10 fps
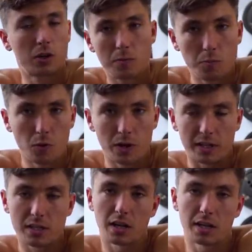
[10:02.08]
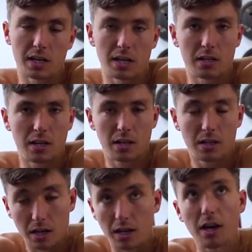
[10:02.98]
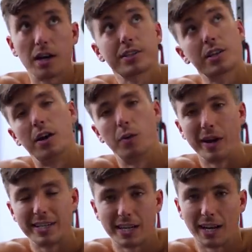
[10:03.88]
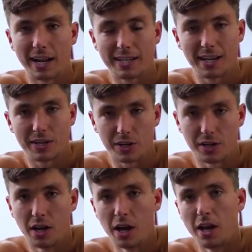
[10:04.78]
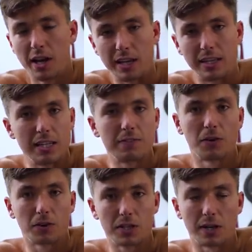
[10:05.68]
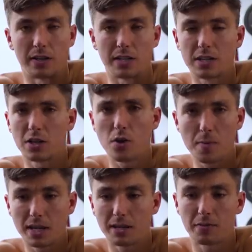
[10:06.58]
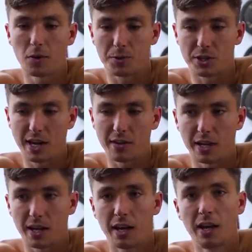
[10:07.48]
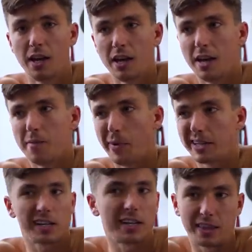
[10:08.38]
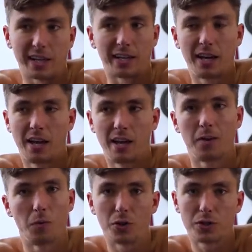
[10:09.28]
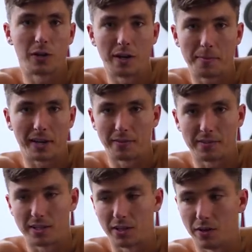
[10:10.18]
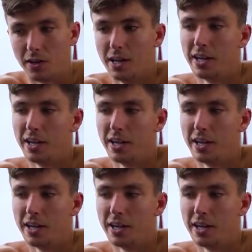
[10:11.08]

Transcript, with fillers: good mornings like I did in the last weighted leg session in these vlog series. There's so many different options out there. Basically think, what do Olympic lifters do?